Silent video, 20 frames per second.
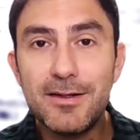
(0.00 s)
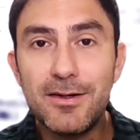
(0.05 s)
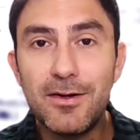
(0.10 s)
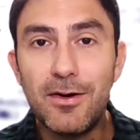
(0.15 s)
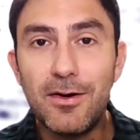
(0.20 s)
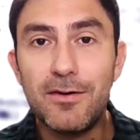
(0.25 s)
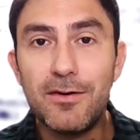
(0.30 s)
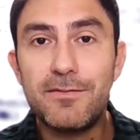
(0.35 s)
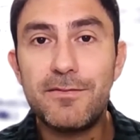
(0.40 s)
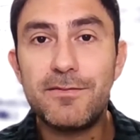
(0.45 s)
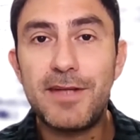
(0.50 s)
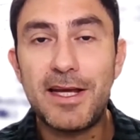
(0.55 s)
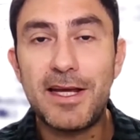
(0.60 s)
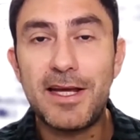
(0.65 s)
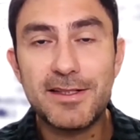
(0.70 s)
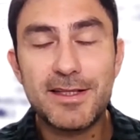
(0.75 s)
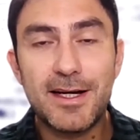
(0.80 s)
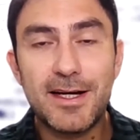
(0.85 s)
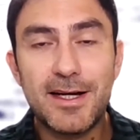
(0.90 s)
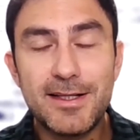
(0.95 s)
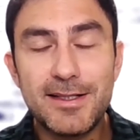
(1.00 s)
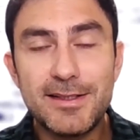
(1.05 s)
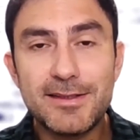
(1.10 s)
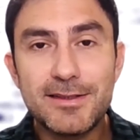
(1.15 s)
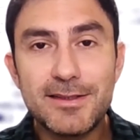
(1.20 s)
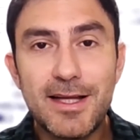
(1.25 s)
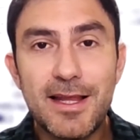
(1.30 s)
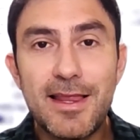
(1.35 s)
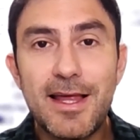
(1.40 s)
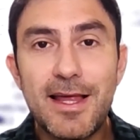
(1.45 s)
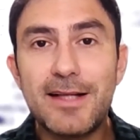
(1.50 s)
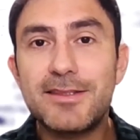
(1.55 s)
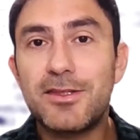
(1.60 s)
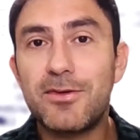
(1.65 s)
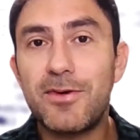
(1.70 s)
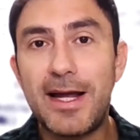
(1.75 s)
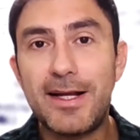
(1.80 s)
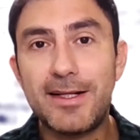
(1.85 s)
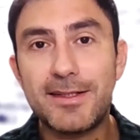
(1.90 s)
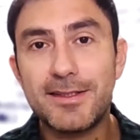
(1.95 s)
of data science, that's
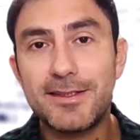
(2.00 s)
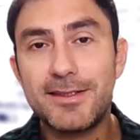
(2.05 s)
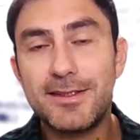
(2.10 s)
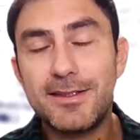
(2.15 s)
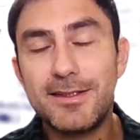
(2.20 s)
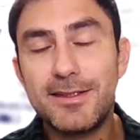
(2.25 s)
great,